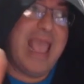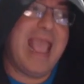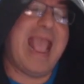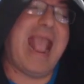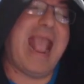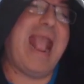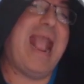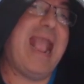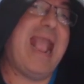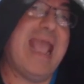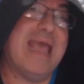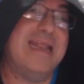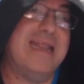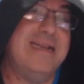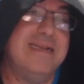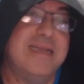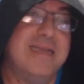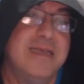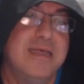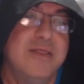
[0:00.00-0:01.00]

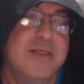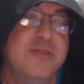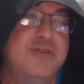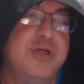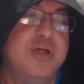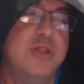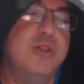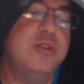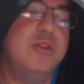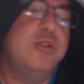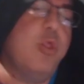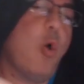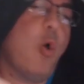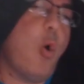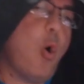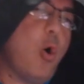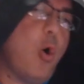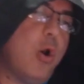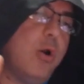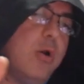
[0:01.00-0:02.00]
and the
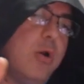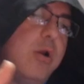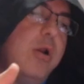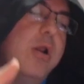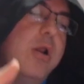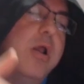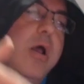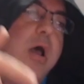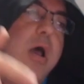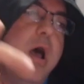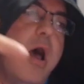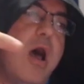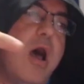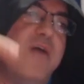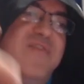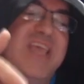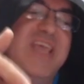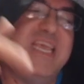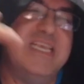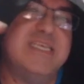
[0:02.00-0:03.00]
lore
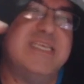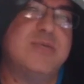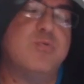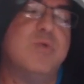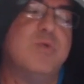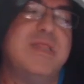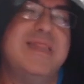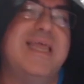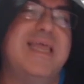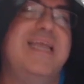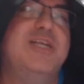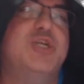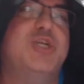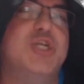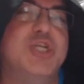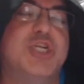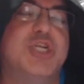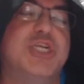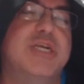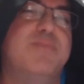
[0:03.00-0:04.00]
of his
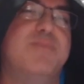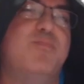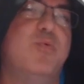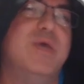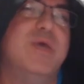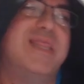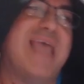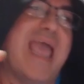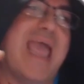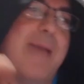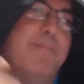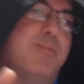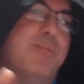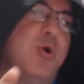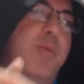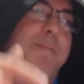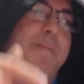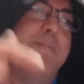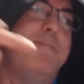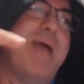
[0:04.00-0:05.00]
relationship with
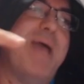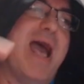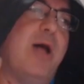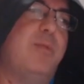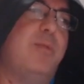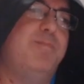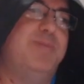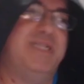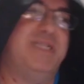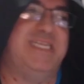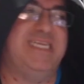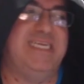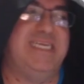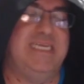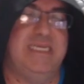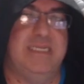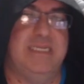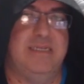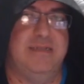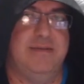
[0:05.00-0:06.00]
Emperor
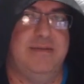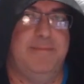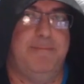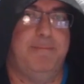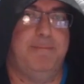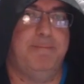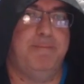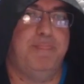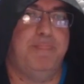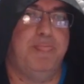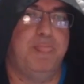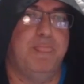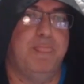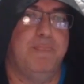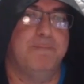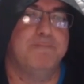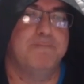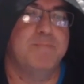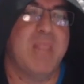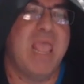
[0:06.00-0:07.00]
Palpatine
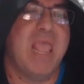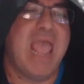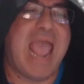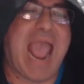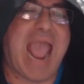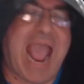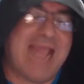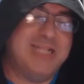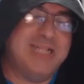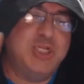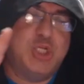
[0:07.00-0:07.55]
and